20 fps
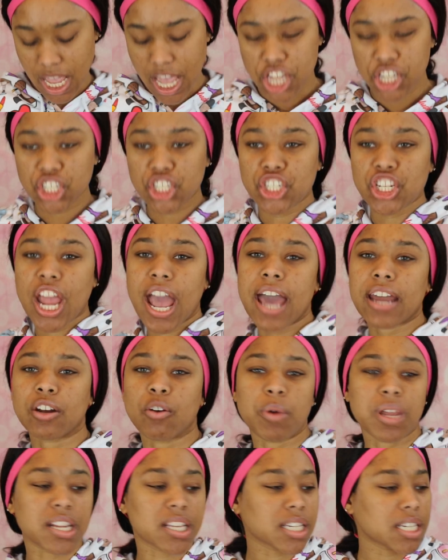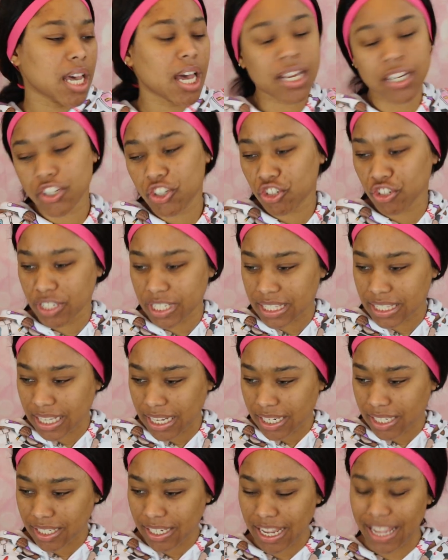shadow and cut crease
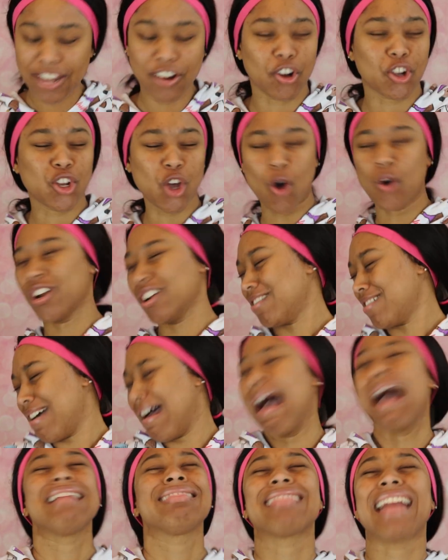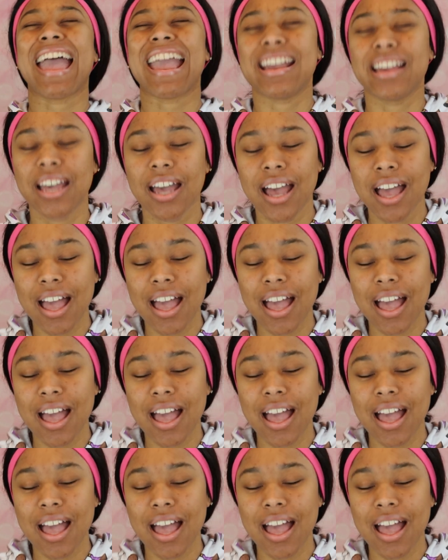and inner corner highlight,